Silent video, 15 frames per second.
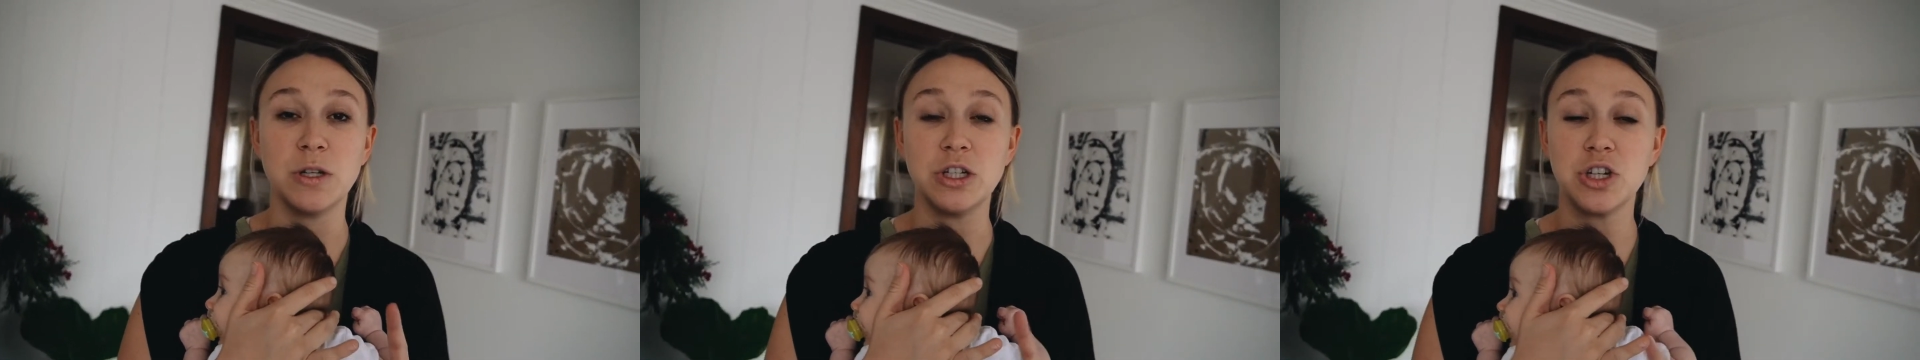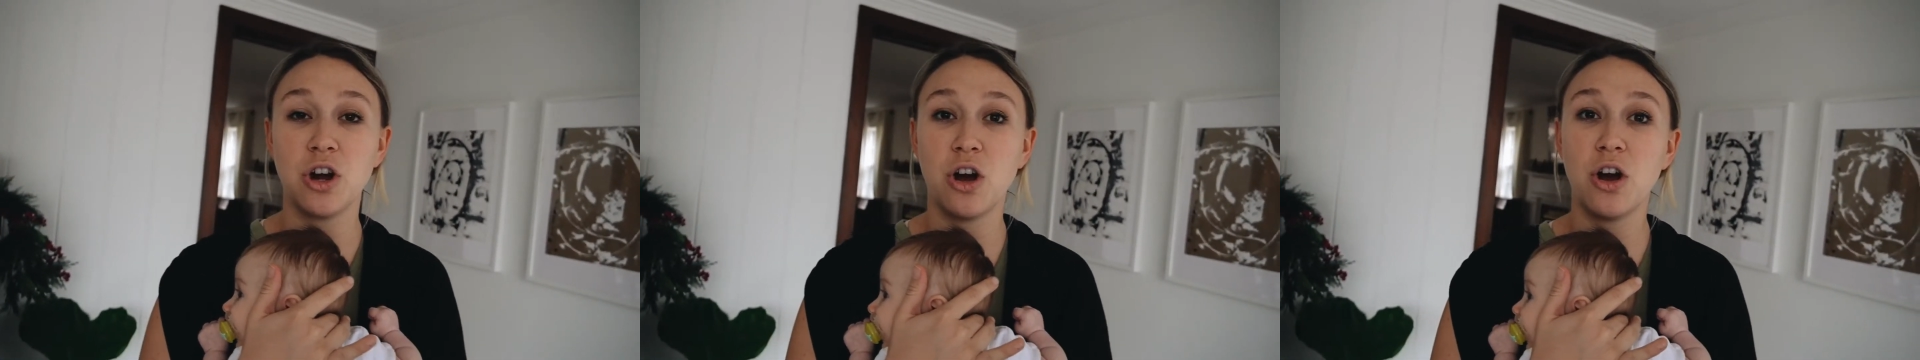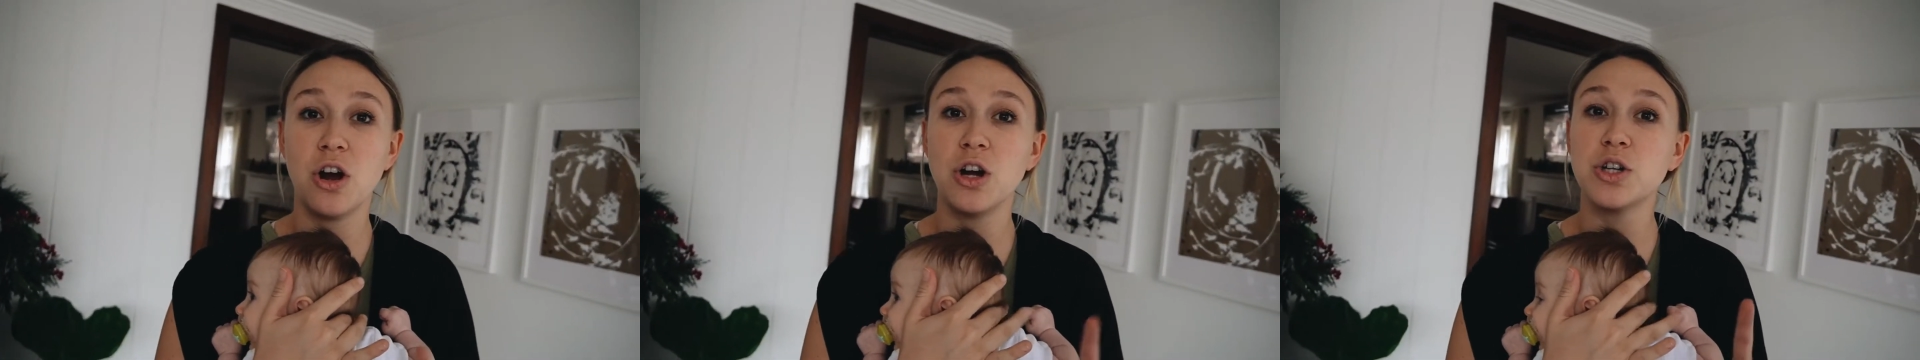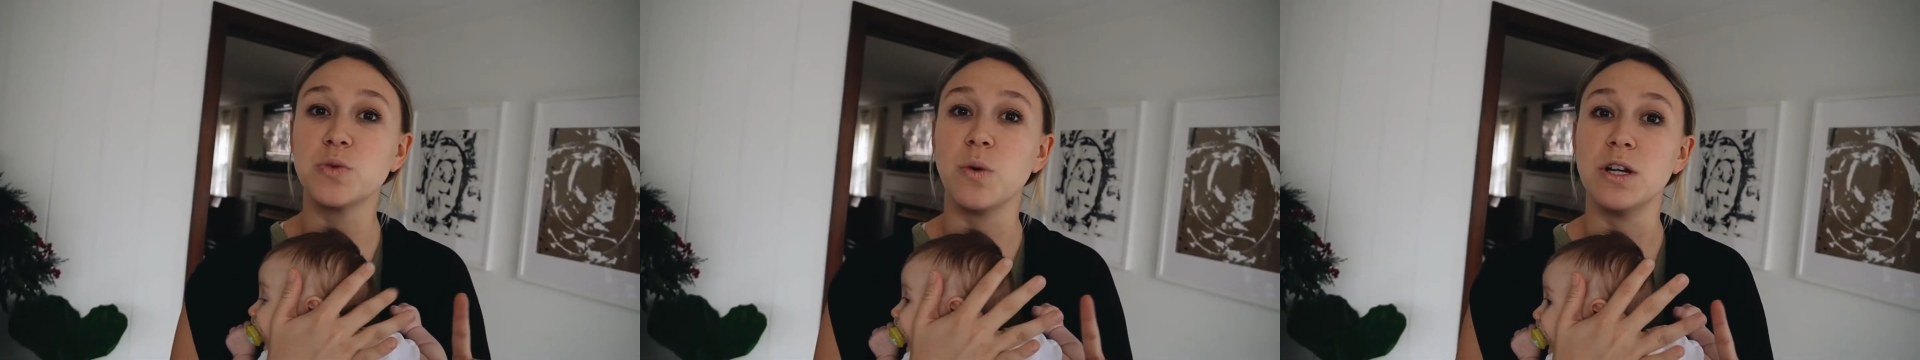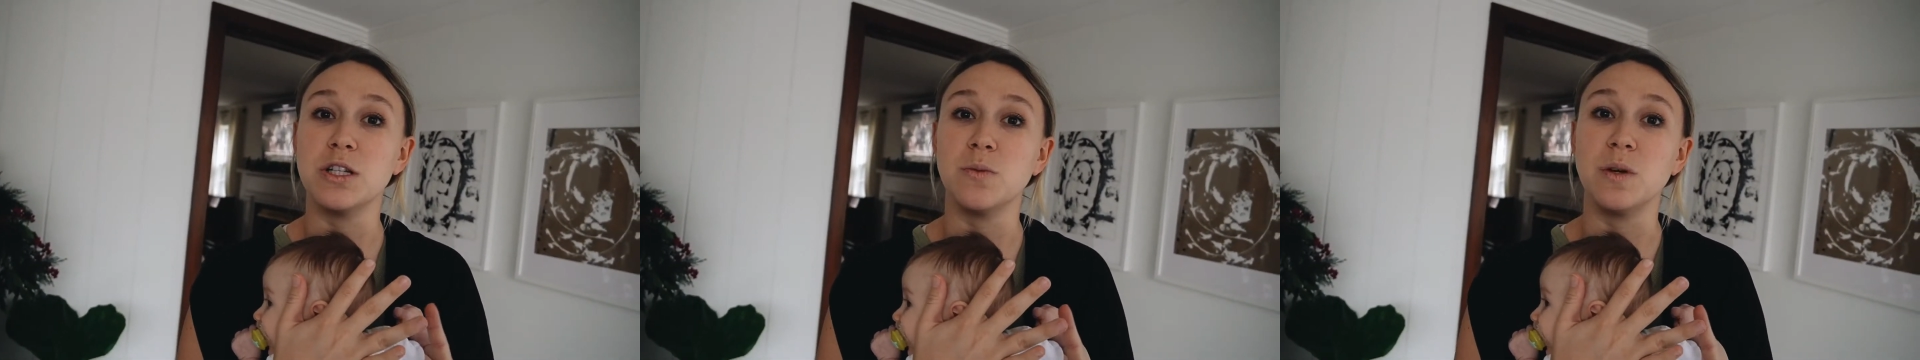charge,
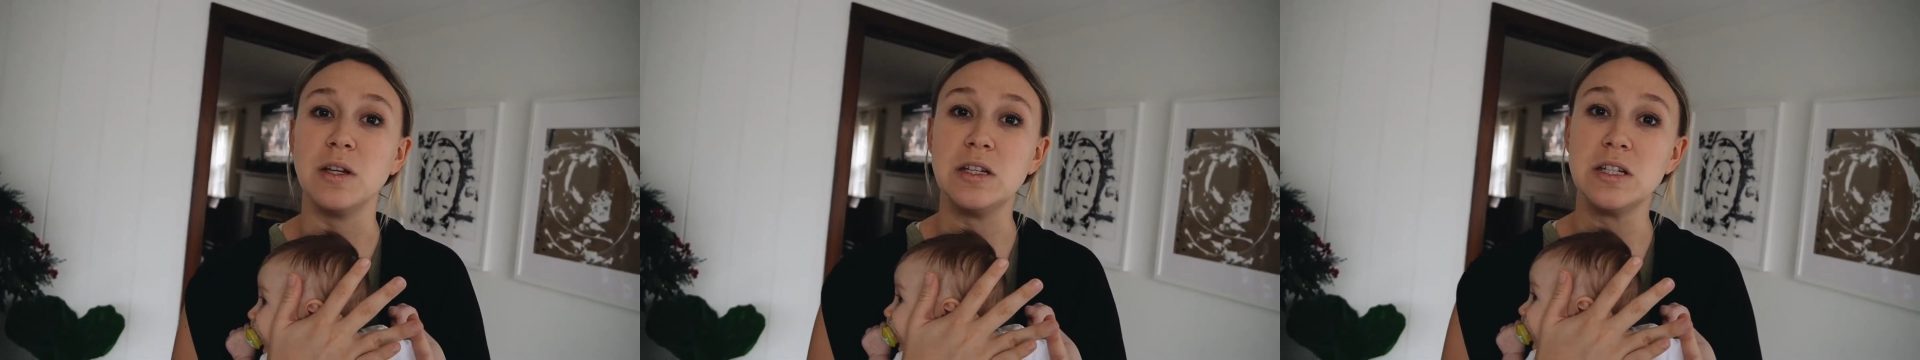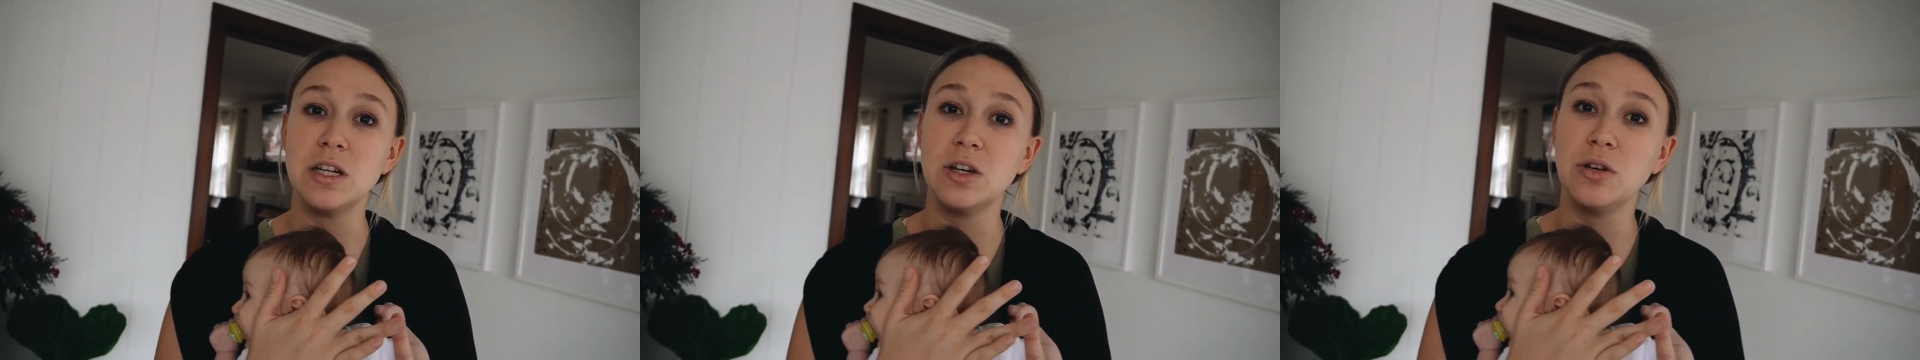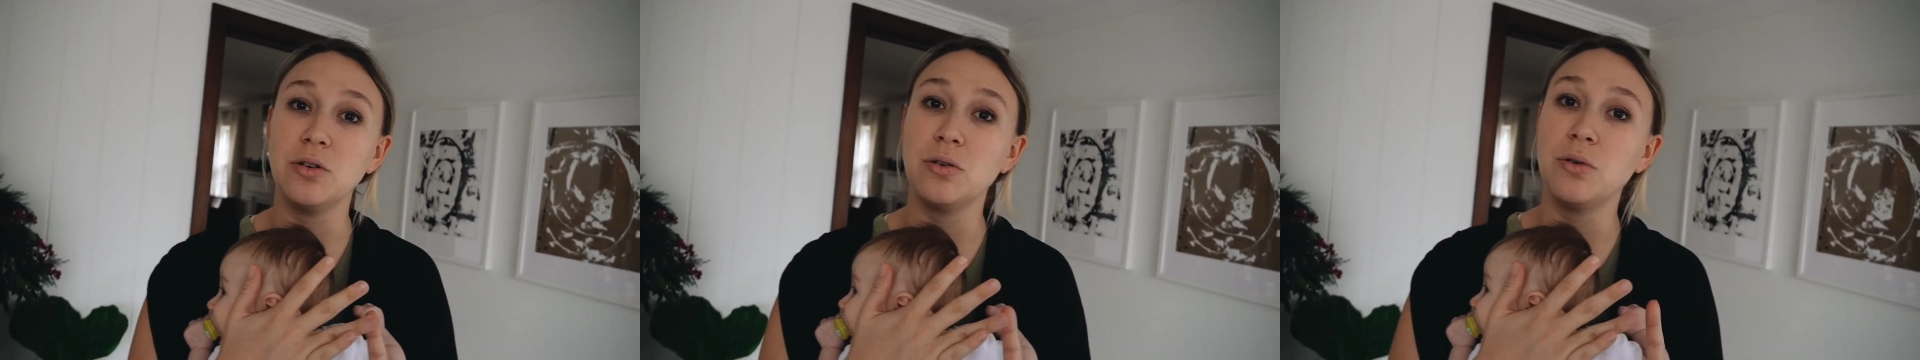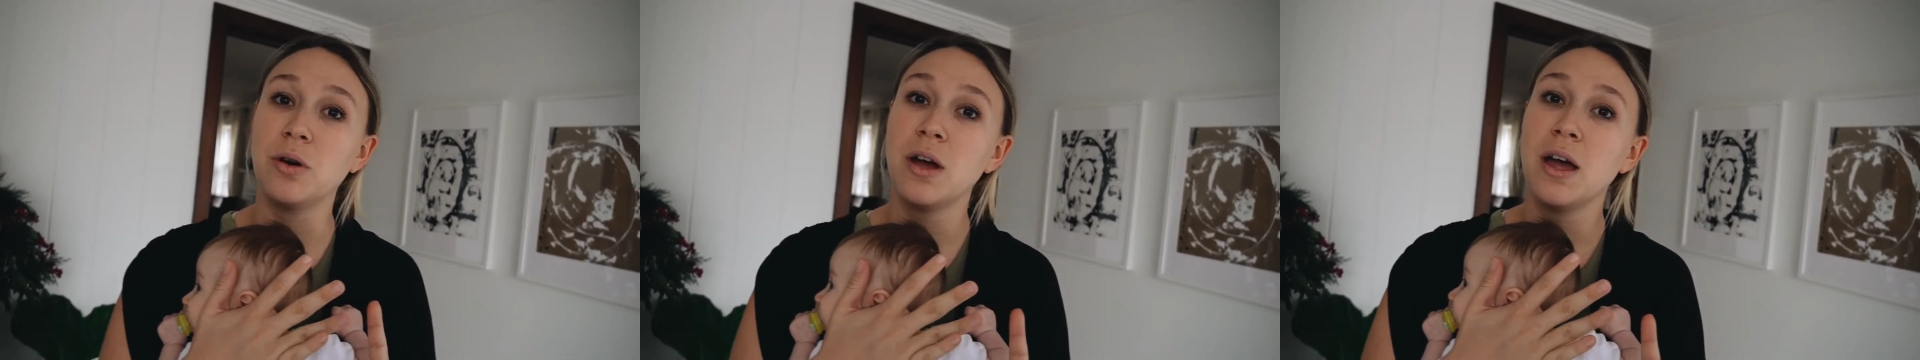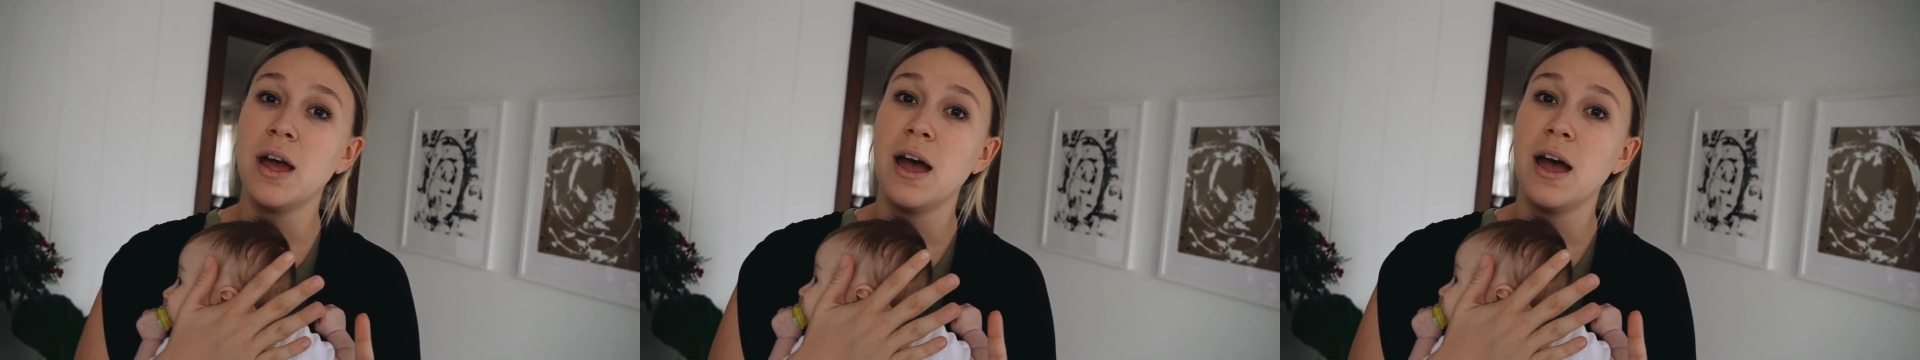what do we do,